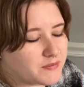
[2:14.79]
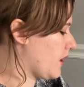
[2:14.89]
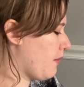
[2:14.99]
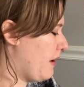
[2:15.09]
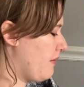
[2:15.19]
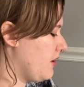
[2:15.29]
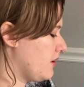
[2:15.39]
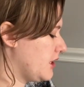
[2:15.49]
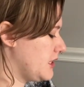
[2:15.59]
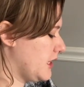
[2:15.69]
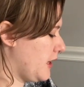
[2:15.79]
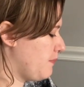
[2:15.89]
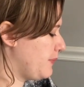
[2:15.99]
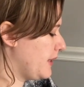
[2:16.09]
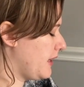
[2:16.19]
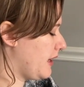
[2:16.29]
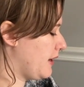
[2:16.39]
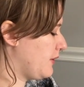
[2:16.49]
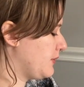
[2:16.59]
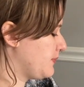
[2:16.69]
I'm having a hard time picking
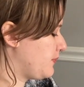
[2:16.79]
out